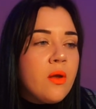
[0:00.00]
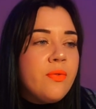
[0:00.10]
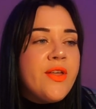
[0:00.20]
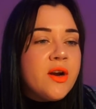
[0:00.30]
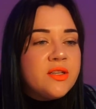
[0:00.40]

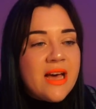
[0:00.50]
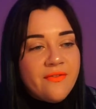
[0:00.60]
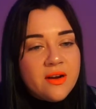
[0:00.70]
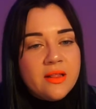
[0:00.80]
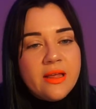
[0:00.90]
They're
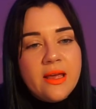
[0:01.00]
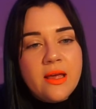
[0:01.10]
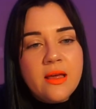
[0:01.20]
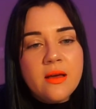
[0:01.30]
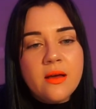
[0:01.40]

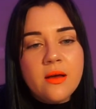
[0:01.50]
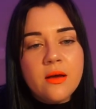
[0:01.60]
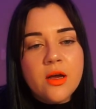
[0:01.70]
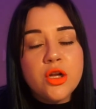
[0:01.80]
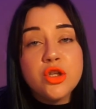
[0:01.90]
definitely
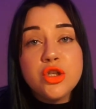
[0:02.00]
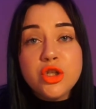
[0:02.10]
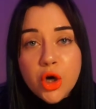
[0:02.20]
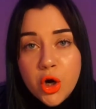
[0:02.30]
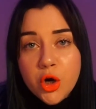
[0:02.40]

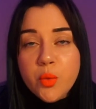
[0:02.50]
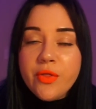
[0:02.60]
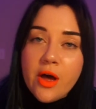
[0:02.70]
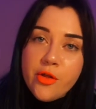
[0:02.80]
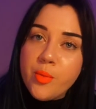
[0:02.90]
concerned
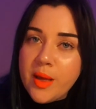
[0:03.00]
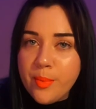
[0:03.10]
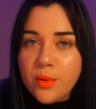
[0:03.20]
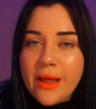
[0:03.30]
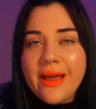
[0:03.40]
with other
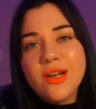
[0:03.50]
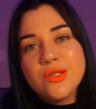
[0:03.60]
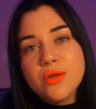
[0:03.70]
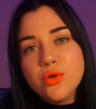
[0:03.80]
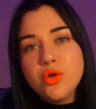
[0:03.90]
people. Like, in a
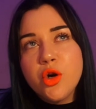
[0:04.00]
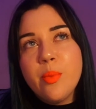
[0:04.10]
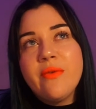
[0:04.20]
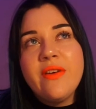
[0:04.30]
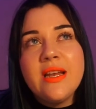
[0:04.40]
social
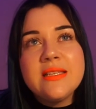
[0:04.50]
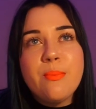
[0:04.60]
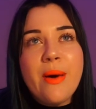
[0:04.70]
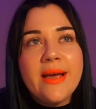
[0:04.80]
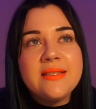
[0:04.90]
group, of Venus
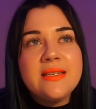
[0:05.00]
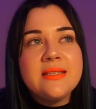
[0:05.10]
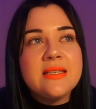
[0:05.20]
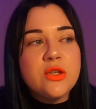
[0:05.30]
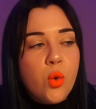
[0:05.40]
and
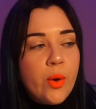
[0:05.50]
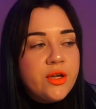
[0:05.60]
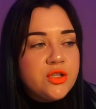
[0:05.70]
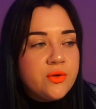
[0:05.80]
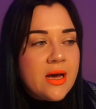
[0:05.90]
Pisces is
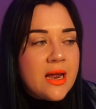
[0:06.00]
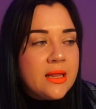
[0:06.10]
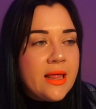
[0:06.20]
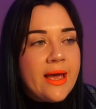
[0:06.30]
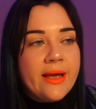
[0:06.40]
going to kind
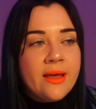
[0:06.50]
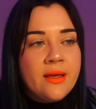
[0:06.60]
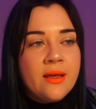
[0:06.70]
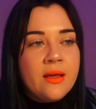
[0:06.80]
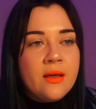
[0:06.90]
of like,
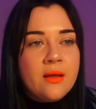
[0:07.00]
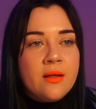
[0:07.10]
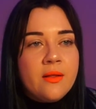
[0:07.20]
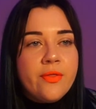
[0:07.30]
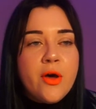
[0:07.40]

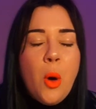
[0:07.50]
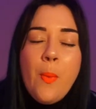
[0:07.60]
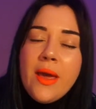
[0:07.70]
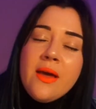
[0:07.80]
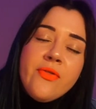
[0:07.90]
they'll
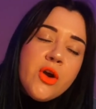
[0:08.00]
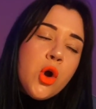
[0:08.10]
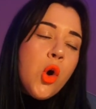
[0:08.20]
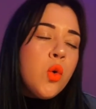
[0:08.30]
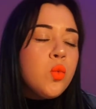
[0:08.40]
be in
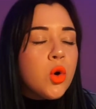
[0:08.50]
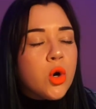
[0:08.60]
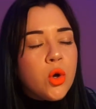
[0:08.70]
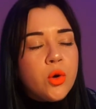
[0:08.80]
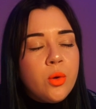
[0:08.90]
their own
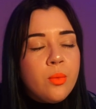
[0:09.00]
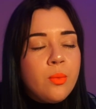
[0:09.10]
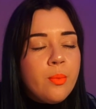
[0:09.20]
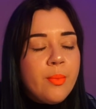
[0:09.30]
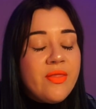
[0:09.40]
world,
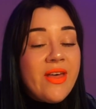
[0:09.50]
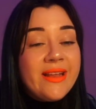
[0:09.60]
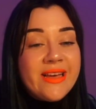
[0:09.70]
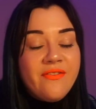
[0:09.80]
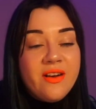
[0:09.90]
but
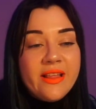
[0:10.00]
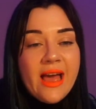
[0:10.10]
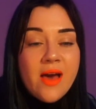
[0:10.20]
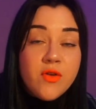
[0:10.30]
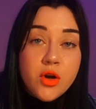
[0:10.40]
they definitely
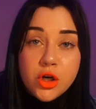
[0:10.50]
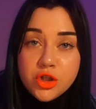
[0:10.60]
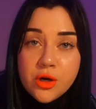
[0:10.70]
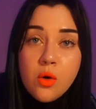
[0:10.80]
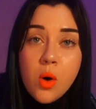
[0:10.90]
have a
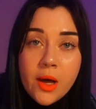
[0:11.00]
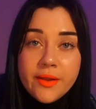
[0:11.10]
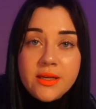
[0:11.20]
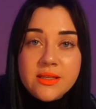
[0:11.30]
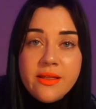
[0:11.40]
nurturing
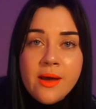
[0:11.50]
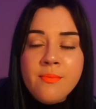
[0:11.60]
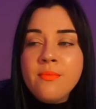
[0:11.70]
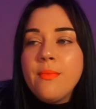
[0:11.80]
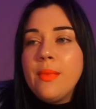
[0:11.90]
quality to
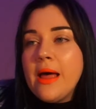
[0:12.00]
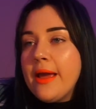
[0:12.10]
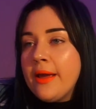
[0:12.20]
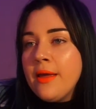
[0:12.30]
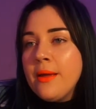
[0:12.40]
them.
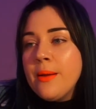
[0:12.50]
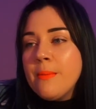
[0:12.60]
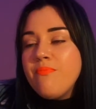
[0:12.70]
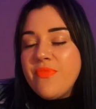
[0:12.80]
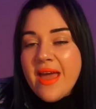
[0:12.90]
Like,
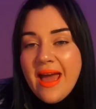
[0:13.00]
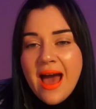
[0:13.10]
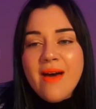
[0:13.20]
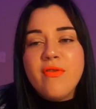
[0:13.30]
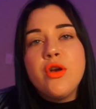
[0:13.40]
they
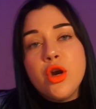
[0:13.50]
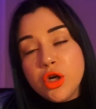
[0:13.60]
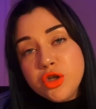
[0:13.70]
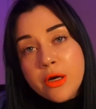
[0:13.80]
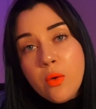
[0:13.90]
have a
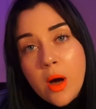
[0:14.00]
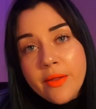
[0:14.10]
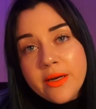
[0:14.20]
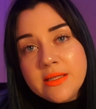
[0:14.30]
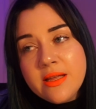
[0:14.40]
nurturing
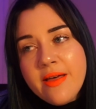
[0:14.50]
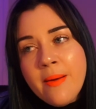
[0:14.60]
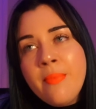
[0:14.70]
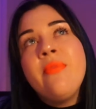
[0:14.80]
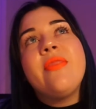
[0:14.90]
quality to
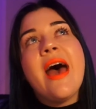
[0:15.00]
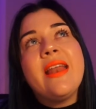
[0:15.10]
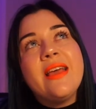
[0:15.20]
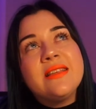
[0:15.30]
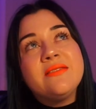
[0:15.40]
them
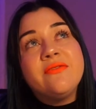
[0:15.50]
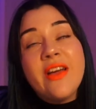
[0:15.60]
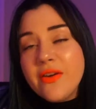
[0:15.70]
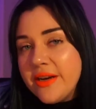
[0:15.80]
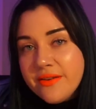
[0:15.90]
that is
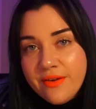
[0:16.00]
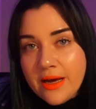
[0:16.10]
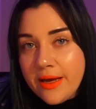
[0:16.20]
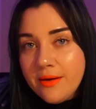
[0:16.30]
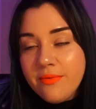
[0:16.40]
very
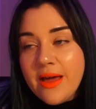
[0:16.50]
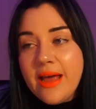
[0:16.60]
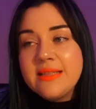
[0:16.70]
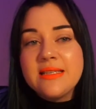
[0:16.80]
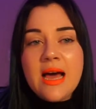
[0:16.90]
divine. That
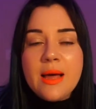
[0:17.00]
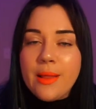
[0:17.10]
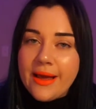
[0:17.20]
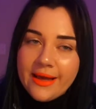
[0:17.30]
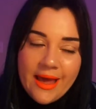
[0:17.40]
it's not
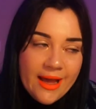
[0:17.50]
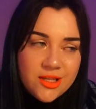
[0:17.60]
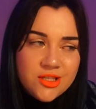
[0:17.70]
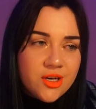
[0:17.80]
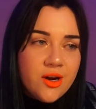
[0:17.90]
like
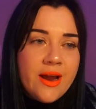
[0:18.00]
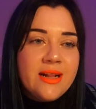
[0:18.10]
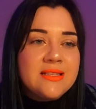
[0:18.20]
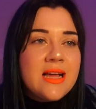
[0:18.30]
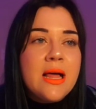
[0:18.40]
Cancer,
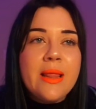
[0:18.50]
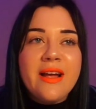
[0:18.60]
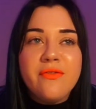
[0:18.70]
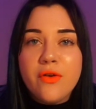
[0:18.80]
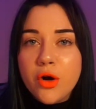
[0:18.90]
and it's not
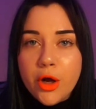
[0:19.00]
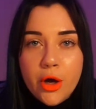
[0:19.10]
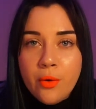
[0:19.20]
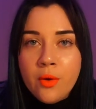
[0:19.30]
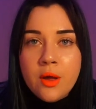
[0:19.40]
like
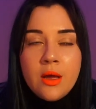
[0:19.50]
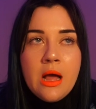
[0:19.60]
Virgo.